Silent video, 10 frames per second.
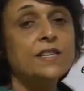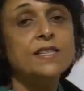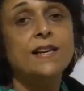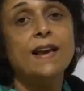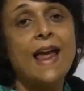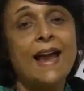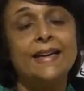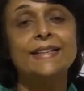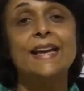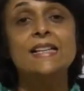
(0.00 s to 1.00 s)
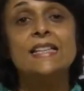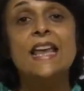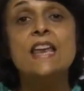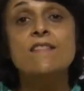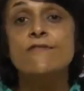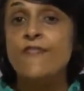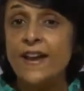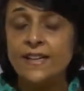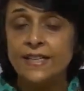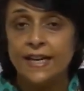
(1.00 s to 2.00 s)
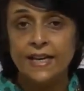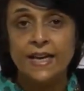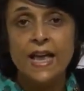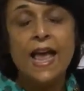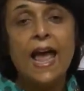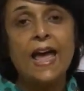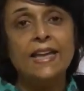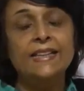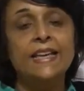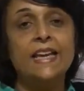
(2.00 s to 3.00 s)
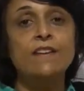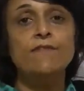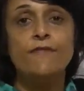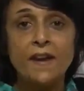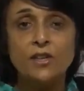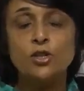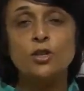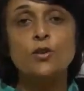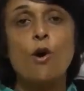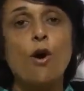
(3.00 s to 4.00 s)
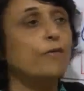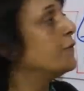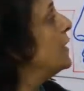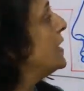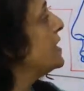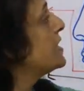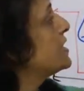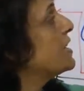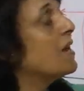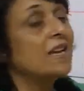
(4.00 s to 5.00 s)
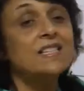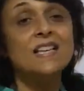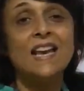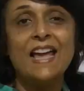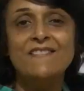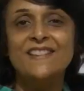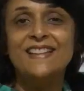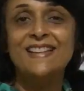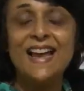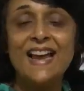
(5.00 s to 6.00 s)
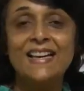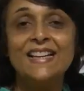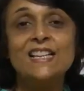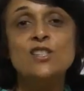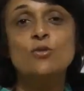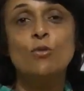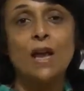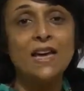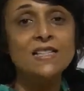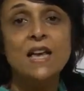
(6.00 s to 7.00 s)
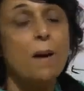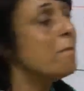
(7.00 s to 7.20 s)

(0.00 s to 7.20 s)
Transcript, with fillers: this gland gets infected, and the infection of this salivary gland is known as